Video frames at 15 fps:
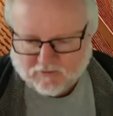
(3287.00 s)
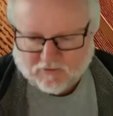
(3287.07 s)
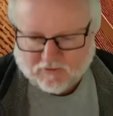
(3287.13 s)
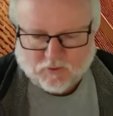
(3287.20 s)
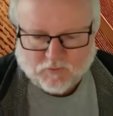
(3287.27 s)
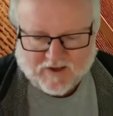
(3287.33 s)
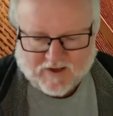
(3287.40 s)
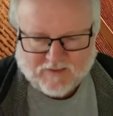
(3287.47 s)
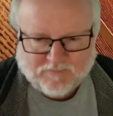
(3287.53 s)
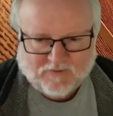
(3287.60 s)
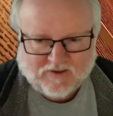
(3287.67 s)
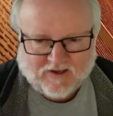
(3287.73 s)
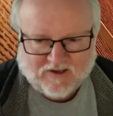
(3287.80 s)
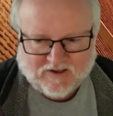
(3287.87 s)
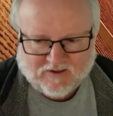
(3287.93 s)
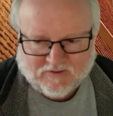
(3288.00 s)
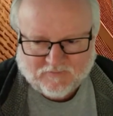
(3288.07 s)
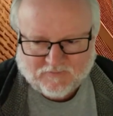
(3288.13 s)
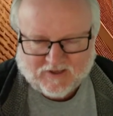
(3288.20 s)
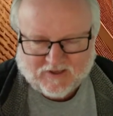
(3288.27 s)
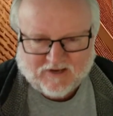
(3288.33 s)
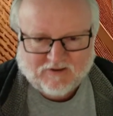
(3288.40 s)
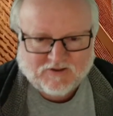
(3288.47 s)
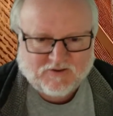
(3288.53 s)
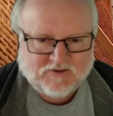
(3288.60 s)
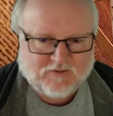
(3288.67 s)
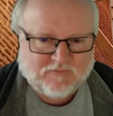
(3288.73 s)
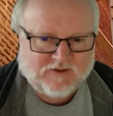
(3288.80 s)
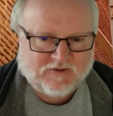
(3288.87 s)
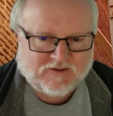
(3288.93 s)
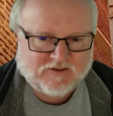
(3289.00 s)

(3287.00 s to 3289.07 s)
or rape flowers are in the field.